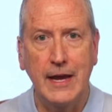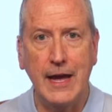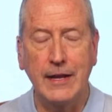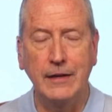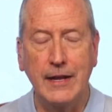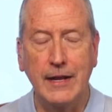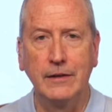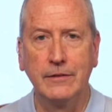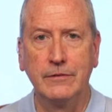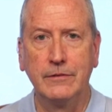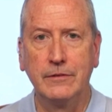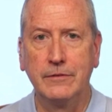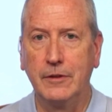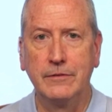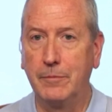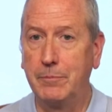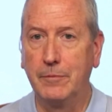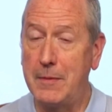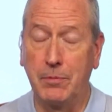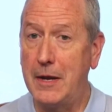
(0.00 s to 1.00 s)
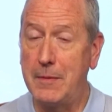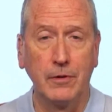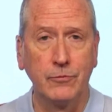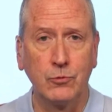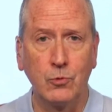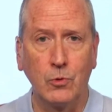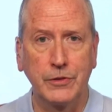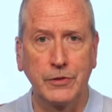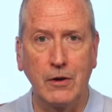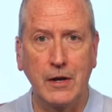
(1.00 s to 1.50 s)
and in the people of
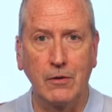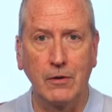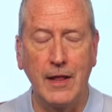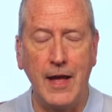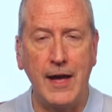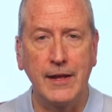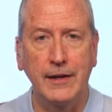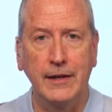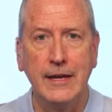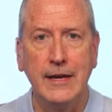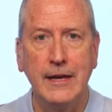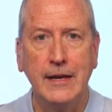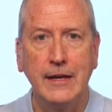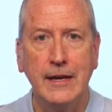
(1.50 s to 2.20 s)
North Carolina.